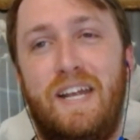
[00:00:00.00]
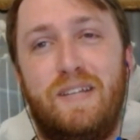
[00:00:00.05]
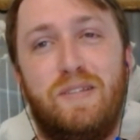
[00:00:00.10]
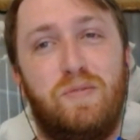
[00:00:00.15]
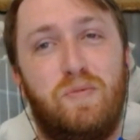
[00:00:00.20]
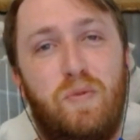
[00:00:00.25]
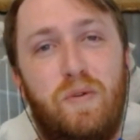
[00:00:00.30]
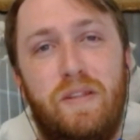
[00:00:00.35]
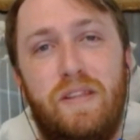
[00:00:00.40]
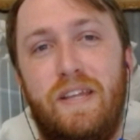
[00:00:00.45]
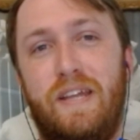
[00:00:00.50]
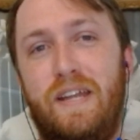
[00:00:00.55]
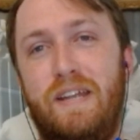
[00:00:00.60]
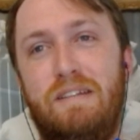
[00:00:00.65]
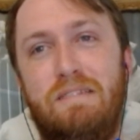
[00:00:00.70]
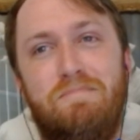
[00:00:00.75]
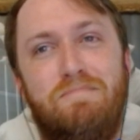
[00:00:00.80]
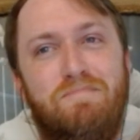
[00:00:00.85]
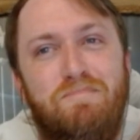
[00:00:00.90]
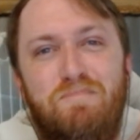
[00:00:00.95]
and it's one that
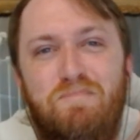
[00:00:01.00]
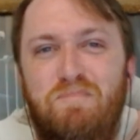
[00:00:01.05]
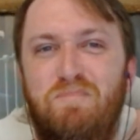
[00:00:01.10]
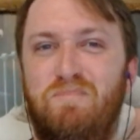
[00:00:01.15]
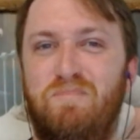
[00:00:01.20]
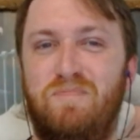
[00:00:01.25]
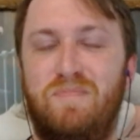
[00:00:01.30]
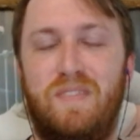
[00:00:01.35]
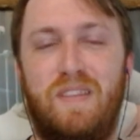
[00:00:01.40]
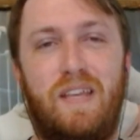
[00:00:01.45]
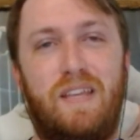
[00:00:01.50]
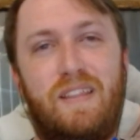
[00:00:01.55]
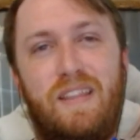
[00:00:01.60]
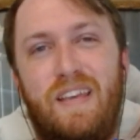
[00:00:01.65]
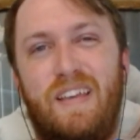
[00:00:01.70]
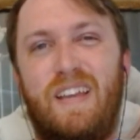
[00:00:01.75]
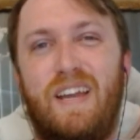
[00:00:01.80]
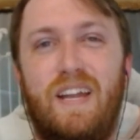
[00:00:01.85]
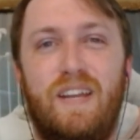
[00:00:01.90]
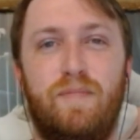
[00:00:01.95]
they, they
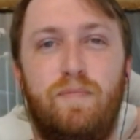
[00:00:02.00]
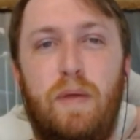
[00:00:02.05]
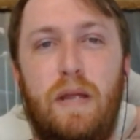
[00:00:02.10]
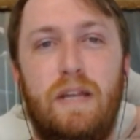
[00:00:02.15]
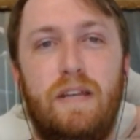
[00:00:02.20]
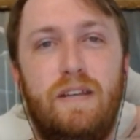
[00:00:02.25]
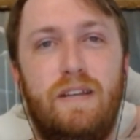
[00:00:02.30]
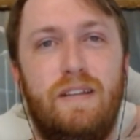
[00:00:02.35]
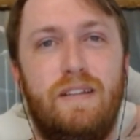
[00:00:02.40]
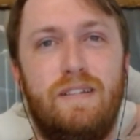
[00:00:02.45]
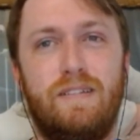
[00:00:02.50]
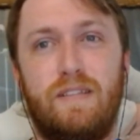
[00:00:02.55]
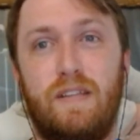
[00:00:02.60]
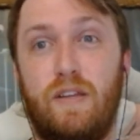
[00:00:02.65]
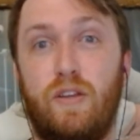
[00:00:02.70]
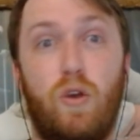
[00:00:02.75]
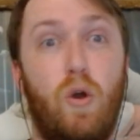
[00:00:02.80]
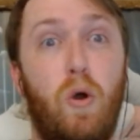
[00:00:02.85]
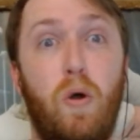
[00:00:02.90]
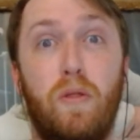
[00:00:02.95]
kind of painted it as
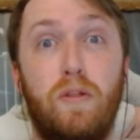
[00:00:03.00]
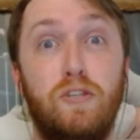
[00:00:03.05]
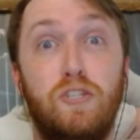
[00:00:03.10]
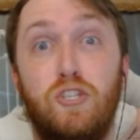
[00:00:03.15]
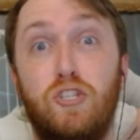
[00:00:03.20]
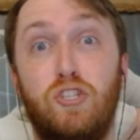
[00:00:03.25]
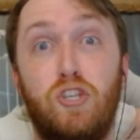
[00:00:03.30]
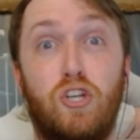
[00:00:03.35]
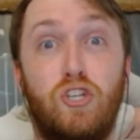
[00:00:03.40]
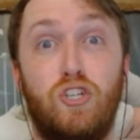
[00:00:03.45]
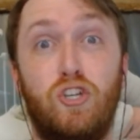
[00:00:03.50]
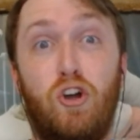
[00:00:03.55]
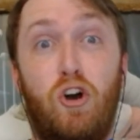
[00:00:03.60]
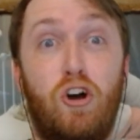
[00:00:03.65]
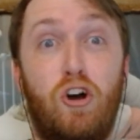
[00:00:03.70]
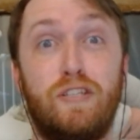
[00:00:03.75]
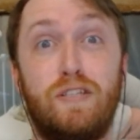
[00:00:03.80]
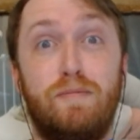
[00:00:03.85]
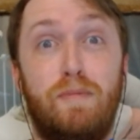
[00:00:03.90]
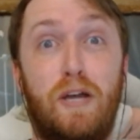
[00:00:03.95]
like oh this is such an
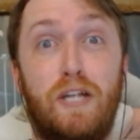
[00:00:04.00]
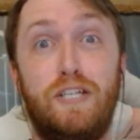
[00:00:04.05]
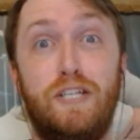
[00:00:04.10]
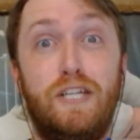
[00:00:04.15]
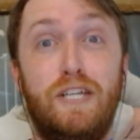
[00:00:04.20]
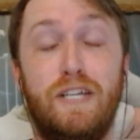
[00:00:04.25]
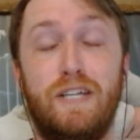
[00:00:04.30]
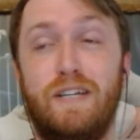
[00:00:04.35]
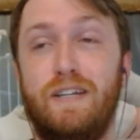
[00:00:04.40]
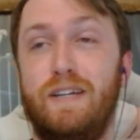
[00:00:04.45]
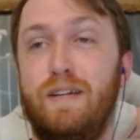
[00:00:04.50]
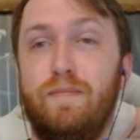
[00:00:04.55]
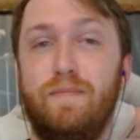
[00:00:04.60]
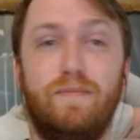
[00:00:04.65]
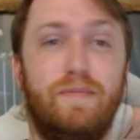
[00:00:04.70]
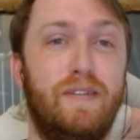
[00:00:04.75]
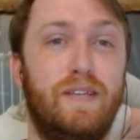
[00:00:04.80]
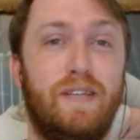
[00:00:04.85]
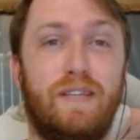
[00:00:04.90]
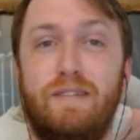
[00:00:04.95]
awesome idea I'm
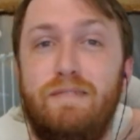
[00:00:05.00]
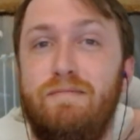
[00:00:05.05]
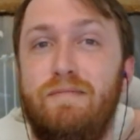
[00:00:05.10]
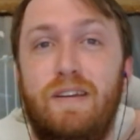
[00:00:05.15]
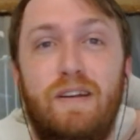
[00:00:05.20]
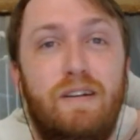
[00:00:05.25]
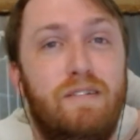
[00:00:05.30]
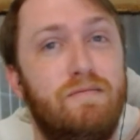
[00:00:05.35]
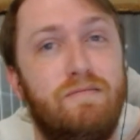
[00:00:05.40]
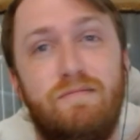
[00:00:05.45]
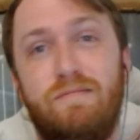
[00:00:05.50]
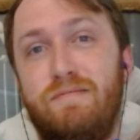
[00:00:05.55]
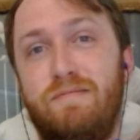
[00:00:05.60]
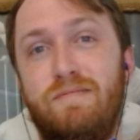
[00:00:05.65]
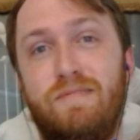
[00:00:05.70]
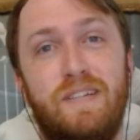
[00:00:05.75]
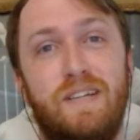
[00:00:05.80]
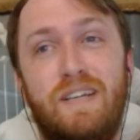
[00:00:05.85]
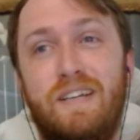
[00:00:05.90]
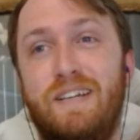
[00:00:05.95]
thinking no
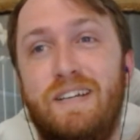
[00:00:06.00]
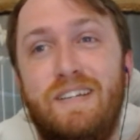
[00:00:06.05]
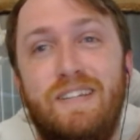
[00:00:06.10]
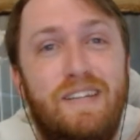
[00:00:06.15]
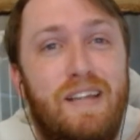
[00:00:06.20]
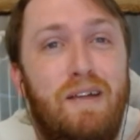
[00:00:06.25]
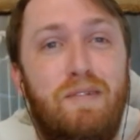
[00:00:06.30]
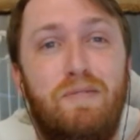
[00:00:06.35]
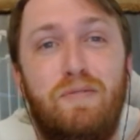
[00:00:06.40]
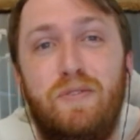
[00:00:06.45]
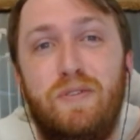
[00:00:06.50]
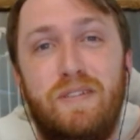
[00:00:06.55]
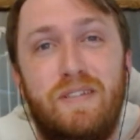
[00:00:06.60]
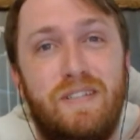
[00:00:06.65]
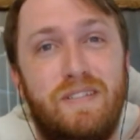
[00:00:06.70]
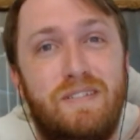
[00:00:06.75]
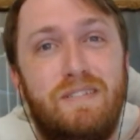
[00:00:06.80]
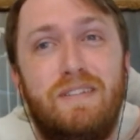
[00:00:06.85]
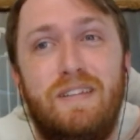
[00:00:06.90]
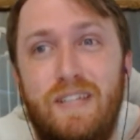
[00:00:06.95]
not really
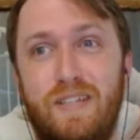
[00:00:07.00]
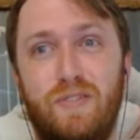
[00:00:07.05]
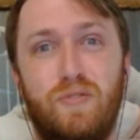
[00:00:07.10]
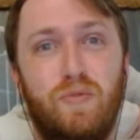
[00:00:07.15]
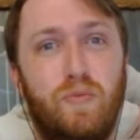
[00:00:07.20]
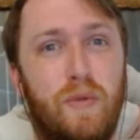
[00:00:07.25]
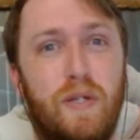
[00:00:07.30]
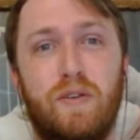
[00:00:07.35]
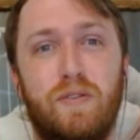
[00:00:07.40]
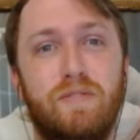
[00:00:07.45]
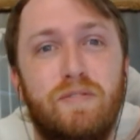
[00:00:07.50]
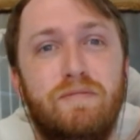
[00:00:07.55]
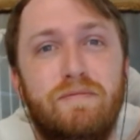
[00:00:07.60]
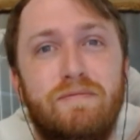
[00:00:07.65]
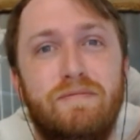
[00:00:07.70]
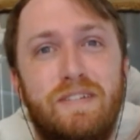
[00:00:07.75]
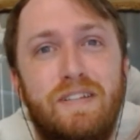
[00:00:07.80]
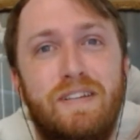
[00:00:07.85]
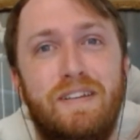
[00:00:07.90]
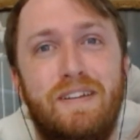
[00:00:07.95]
it, it is weird
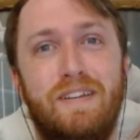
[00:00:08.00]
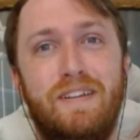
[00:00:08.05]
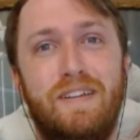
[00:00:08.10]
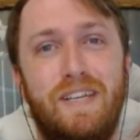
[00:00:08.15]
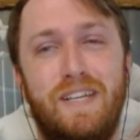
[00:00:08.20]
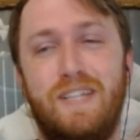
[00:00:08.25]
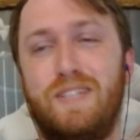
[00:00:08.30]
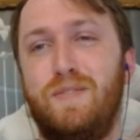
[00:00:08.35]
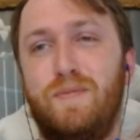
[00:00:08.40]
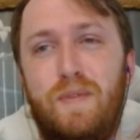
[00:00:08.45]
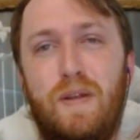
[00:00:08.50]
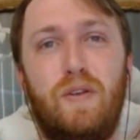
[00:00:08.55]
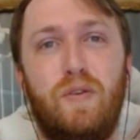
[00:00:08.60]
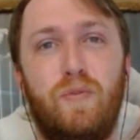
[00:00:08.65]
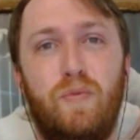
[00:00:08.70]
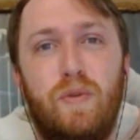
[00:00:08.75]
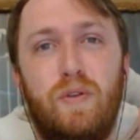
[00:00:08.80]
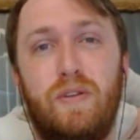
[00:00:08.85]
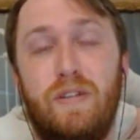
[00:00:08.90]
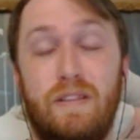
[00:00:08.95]
it's very
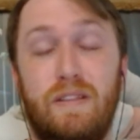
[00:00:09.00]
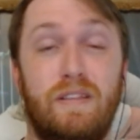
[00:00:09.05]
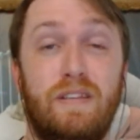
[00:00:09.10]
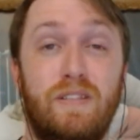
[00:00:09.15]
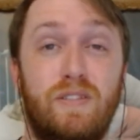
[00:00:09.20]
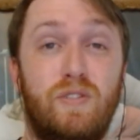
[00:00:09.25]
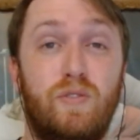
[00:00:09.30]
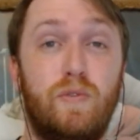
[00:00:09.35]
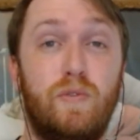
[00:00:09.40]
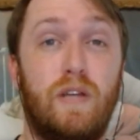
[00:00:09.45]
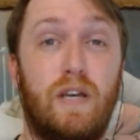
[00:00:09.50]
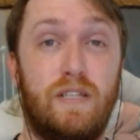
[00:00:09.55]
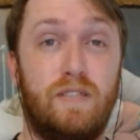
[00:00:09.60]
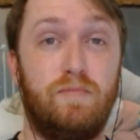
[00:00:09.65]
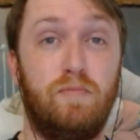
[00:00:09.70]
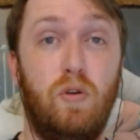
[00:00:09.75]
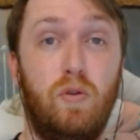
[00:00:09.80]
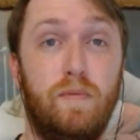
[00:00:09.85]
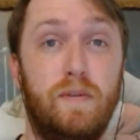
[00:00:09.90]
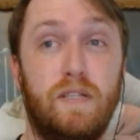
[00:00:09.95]
weird it leads to a nice
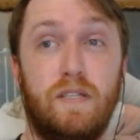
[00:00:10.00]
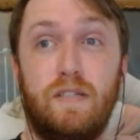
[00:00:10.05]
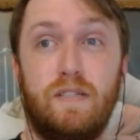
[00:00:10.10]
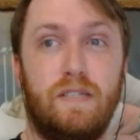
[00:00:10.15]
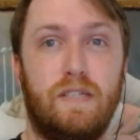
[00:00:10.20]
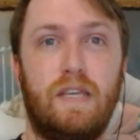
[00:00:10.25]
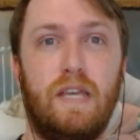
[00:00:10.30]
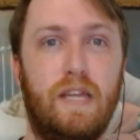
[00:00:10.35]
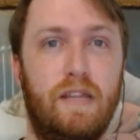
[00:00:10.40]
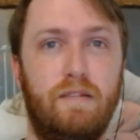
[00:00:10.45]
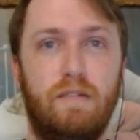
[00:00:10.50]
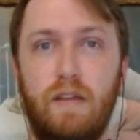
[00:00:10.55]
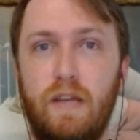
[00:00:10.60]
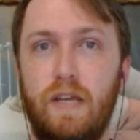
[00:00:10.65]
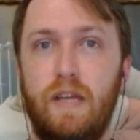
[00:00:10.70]
moment because again